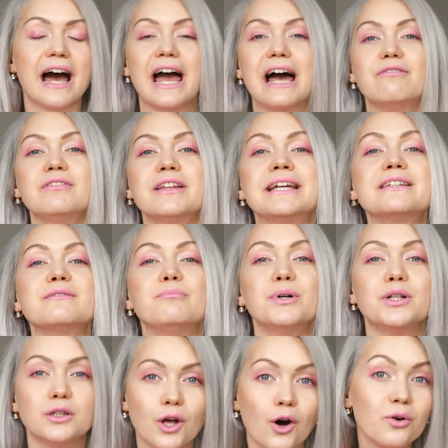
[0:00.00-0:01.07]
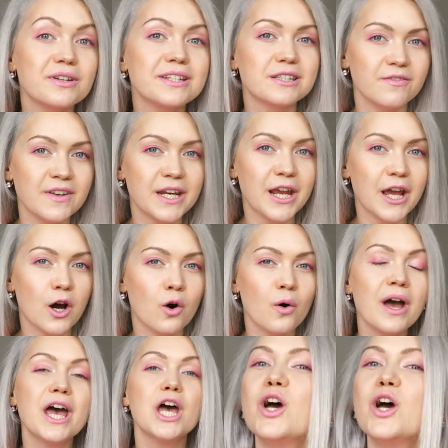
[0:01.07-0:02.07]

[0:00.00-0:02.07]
I have linked below this video,